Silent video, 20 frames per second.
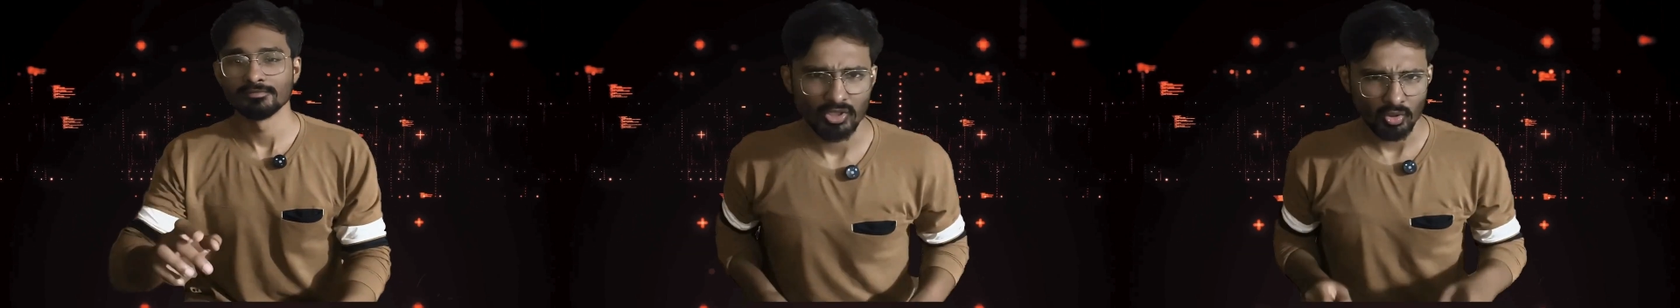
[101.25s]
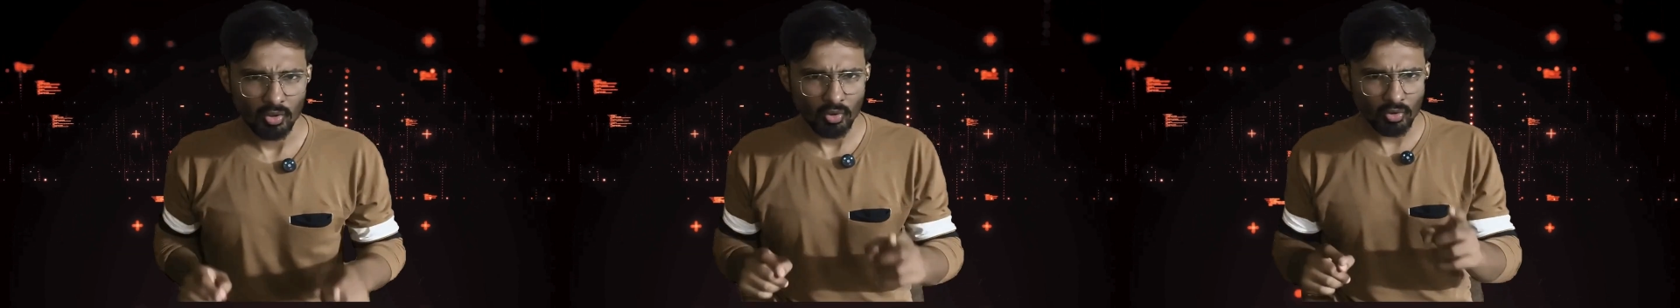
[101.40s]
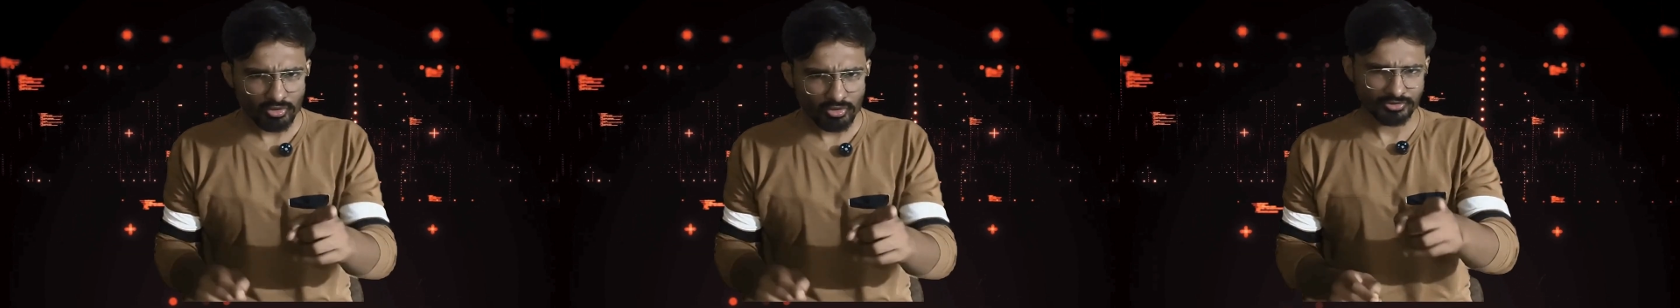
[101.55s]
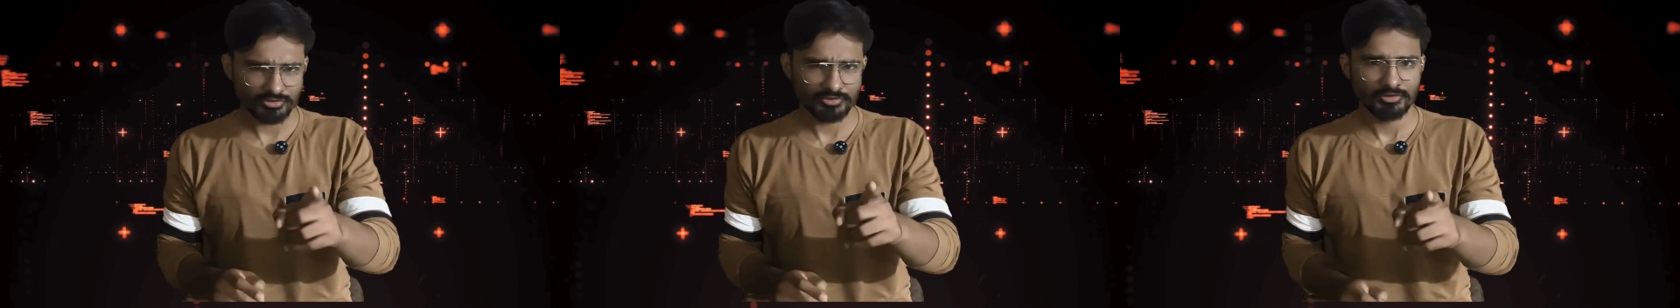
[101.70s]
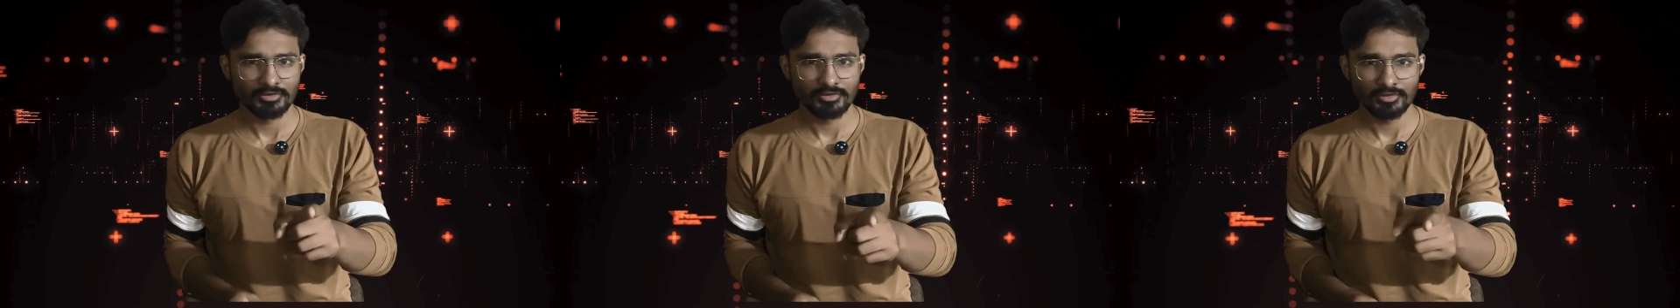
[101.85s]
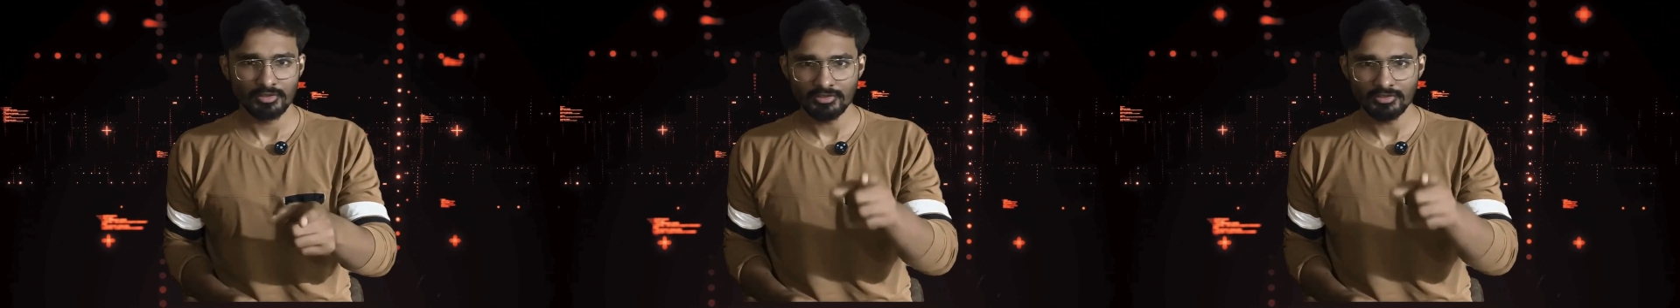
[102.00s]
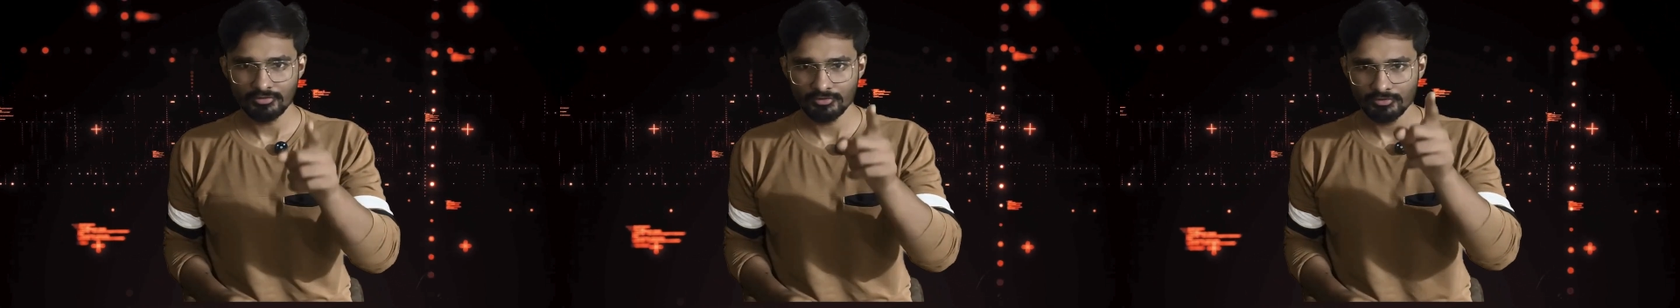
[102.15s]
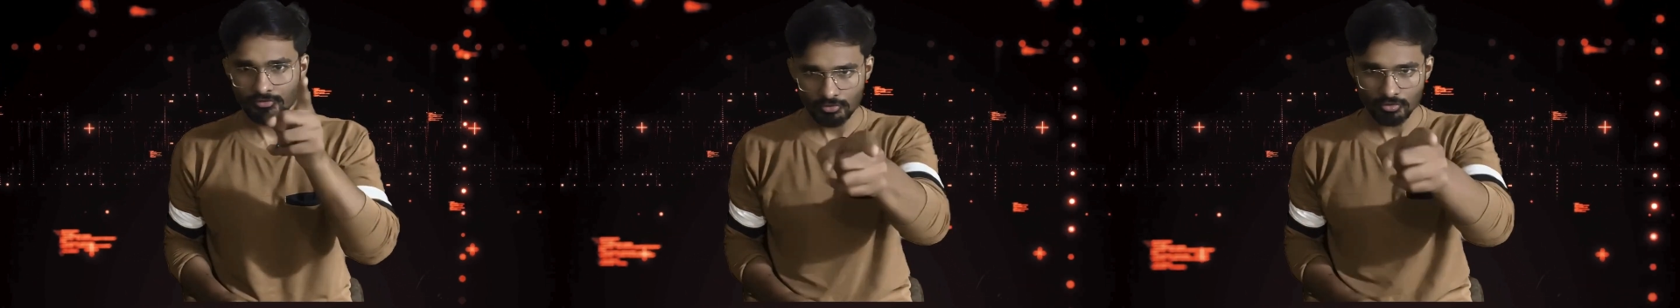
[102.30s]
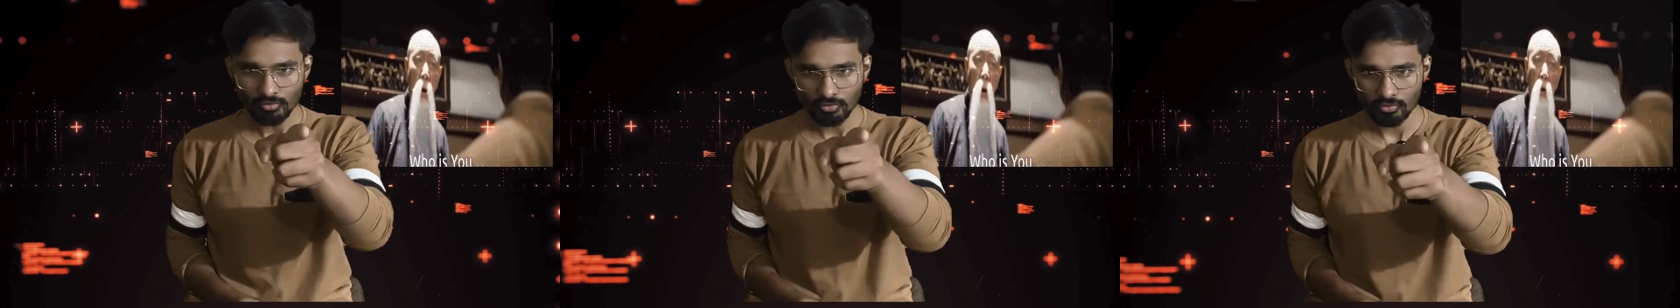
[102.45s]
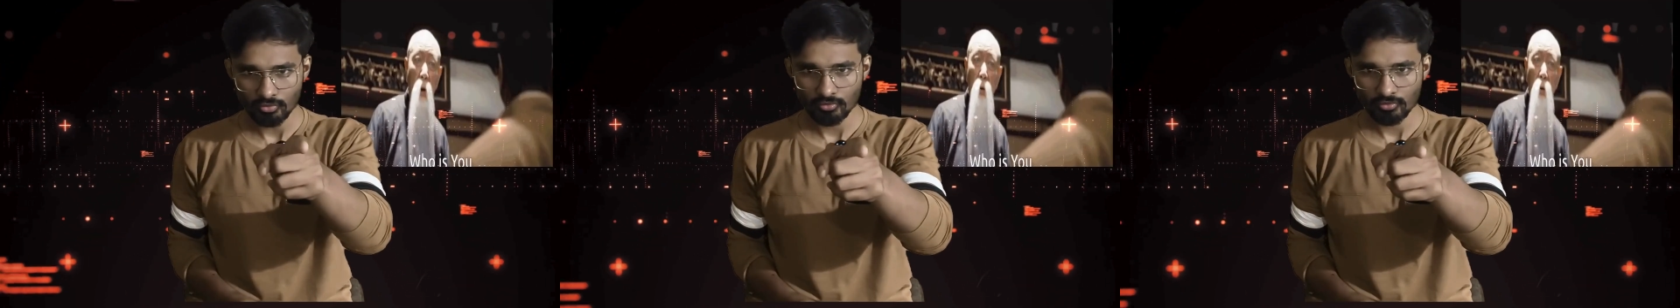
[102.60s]
The host is
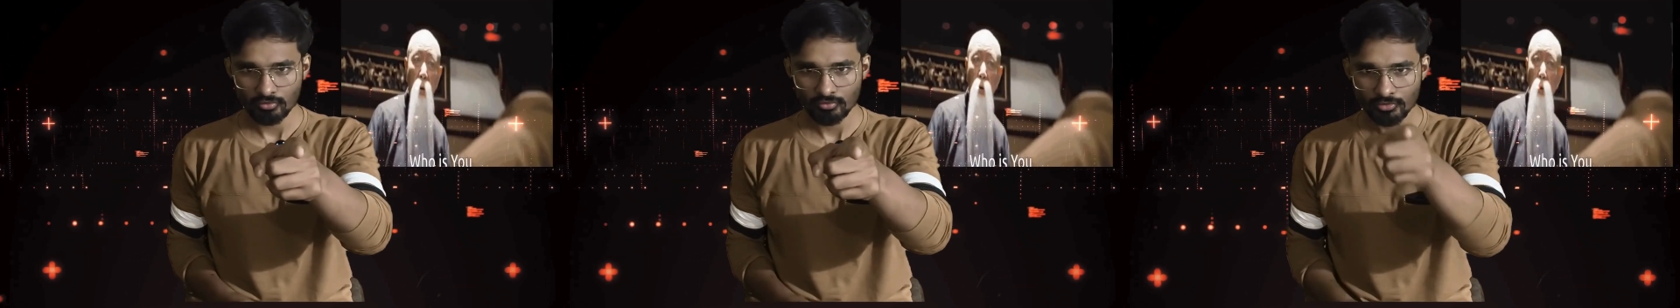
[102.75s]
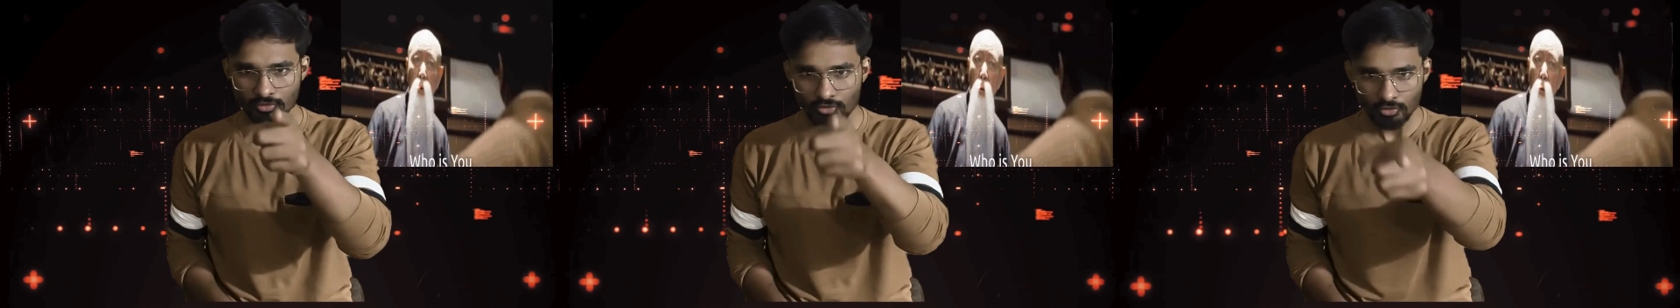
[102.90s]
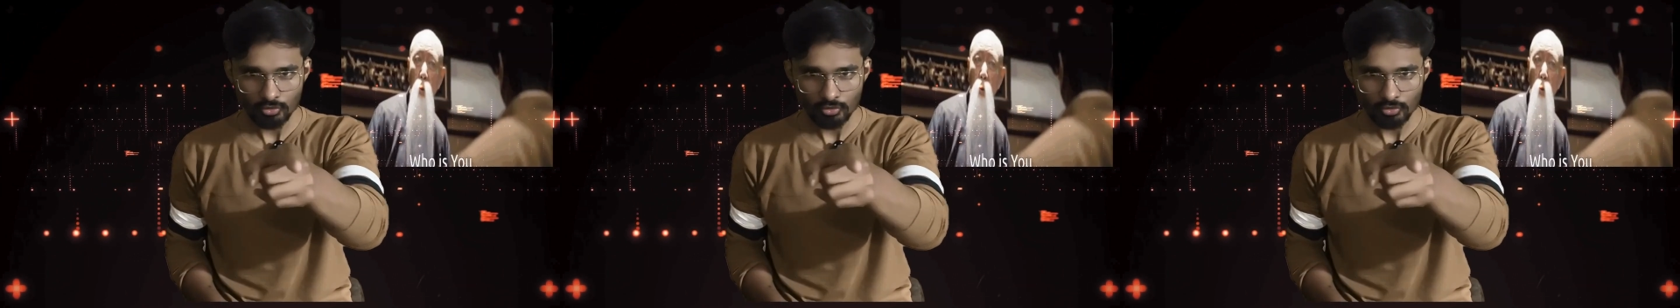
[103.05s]
you,